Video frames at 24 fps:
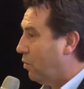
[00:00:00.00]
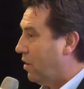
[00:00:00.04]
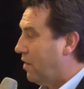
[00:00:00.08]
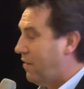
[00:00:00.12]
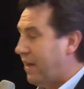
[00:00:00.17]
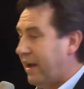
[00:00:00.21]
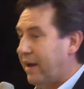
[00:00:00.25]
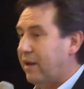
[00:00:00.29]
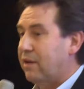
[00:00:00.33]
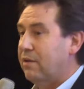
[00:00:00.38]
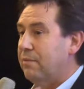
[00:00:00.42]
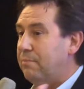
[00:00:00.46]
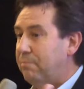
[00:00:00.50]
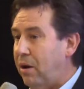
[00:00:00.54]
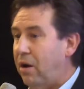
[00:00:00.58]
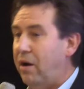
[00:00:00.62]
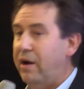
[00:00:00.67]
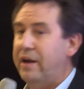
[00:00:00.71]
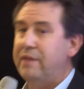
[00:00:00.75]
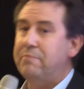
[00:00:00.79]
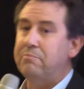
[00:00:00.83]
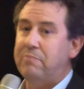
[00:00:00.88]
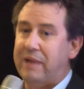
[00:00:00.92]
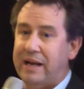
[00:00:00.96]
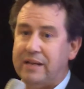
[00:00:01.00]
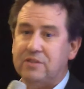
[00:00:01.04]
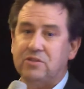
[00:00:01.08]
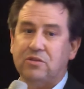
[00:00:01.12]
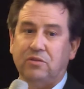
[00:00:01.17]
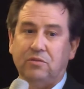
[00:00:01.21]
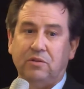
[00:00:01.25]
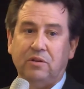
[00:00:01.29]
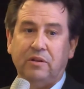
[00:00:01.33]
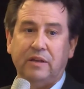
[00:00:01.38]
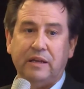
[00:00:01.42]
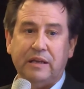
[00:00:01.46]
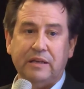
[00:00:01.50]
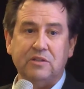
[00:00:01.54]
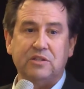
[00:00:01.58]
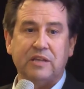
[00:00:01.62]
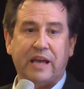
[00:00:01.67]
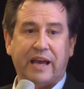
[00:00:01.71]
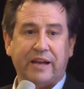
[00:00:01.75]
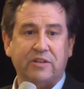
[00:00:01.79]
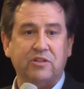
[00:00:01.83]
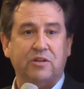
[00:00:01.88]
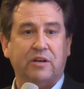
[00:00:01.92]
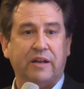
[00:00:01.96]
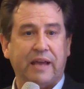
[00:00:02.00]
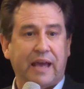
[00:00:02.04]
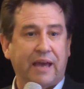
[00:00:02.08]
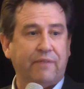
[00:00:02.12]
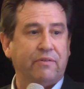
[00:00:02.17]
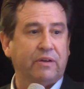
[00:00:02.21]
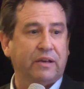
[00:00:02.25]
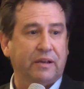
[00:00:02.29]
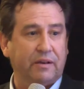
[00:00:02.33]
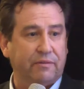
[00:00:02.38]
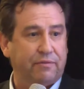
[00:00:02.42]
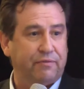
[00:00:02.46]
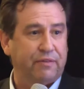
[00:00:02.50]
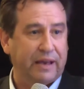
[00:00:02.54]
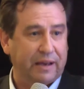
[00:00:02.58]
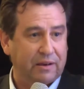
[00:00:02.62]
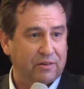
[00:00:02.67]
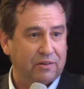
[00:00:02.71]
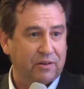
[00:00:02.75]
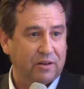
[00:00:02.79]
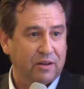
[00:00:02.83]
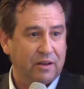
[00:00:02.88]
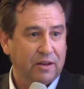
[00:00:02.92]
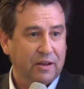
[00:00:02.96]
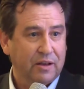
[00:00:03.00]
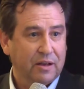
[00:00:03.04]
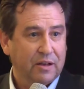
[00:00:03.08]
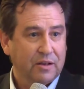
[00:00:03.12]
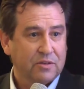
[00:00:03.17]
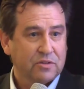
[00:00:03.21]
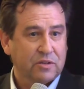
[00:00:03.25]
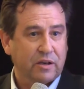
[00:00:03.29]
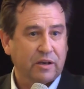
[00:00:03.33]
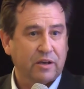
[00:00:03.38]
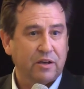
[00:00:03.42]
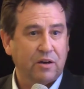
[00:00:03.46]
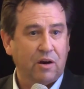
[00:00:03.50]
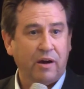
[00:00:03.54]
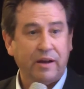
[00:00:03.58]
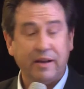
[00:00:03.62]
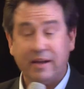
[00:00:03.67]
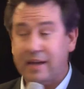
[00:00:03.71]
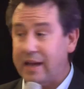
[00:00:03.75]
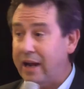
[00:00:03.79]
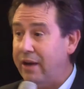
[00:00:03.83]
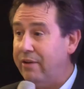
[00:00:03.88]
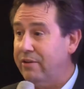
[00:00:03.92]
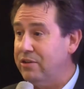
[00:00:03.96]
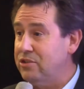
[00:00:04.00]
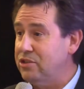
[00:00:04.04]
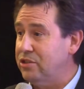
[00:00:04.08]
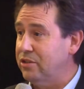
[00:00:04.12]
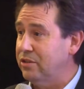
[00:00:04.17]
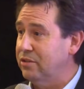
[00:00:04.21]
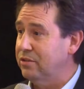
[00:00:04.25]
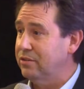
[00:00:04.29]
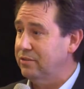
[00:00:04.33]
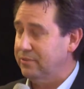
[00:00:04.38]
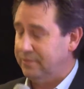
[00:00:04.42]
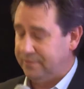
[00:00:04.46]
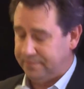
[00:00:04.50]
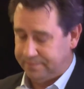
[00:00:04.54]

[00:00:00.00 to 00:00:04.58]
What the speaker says: where that combined muscle is actually having an effect. So can I encourage you...